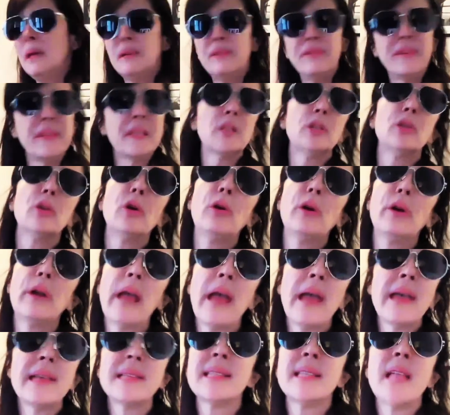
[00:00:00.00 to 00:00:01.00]
Victoria
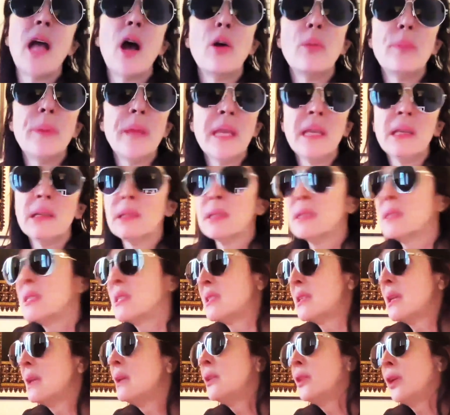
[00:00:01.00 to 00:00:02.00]
is now being
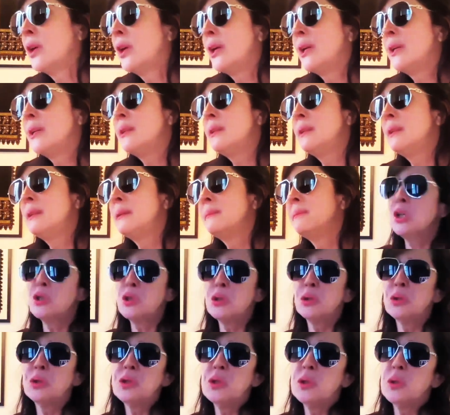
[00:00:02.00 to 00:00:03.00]
considered
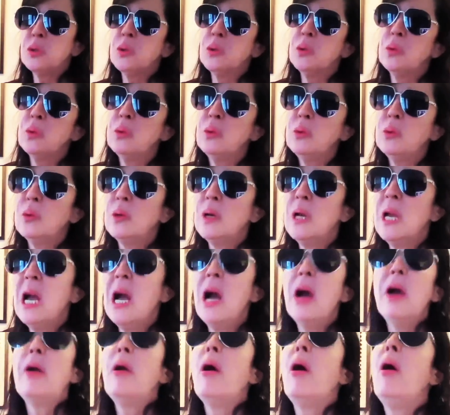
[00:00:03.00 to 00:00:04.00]
to do
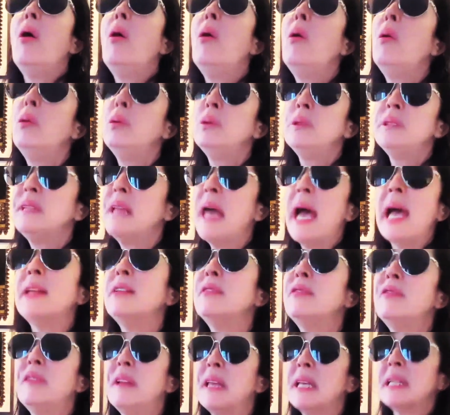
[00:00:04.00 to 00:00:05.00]
her own
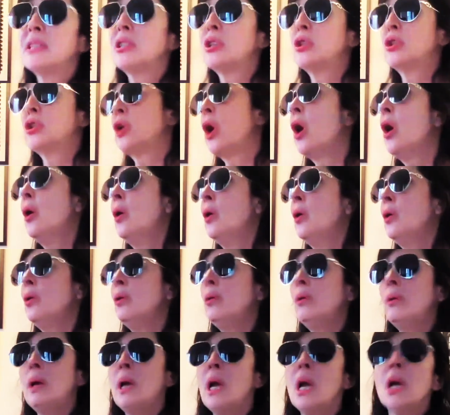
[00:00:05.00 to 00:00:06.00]
Netflix show
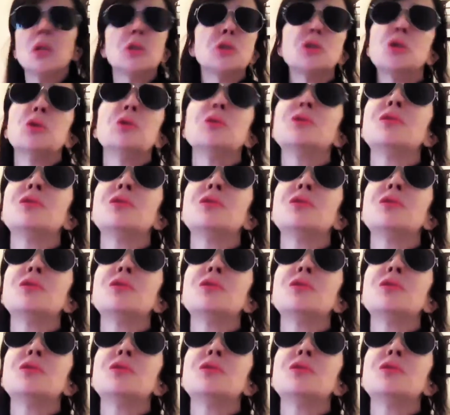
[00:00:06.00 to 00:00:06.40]
due